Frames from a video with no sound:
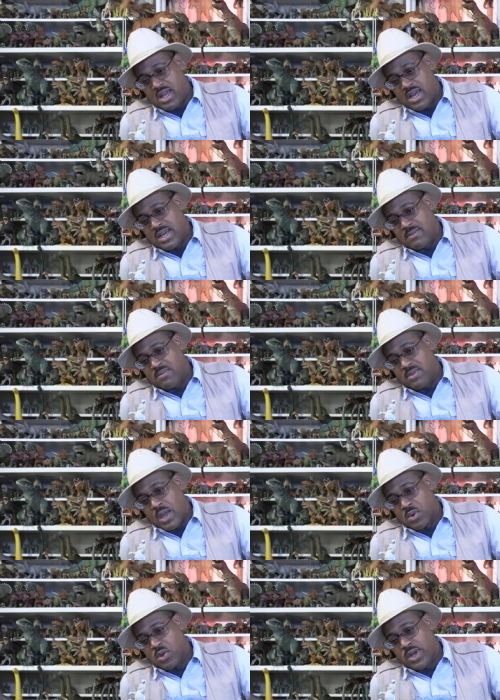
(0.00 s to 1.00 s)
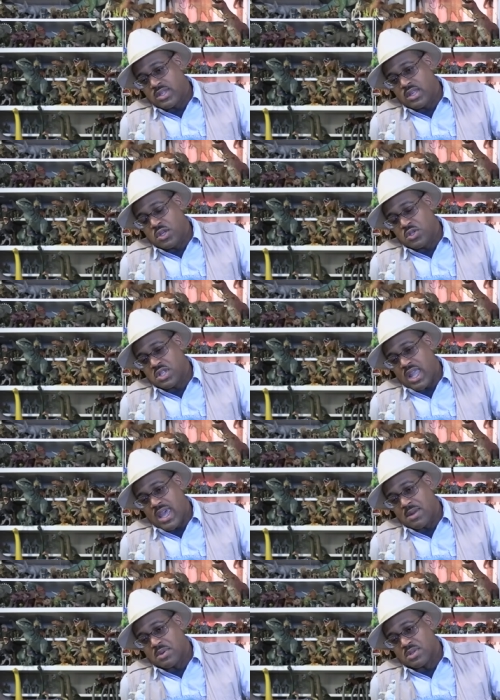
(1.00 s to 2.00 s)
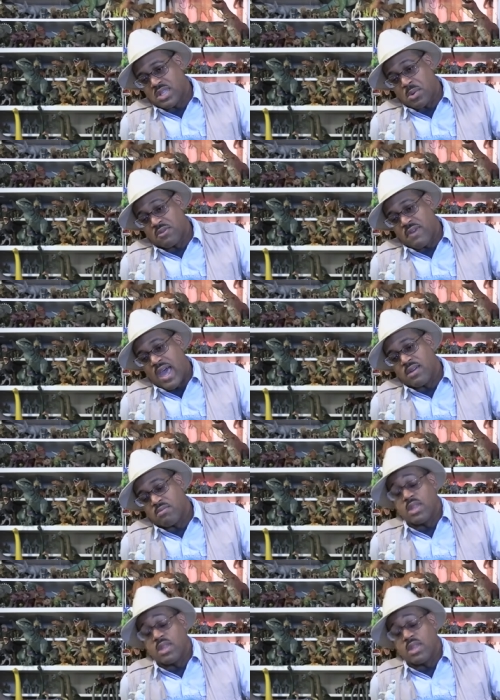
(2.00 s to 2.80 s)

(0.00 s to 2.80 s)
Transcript: Uh, they were going to use the animals that were found.